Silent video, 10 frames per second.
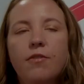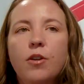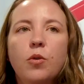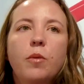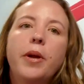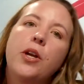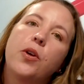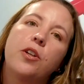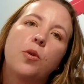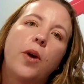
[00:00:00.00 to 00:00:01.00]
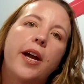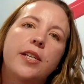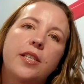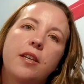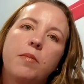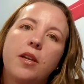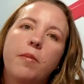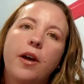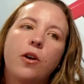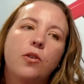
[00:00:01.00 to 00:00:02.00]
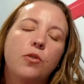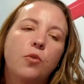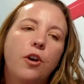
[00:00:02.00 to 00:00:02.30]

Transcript: If there were a parent who were asking me about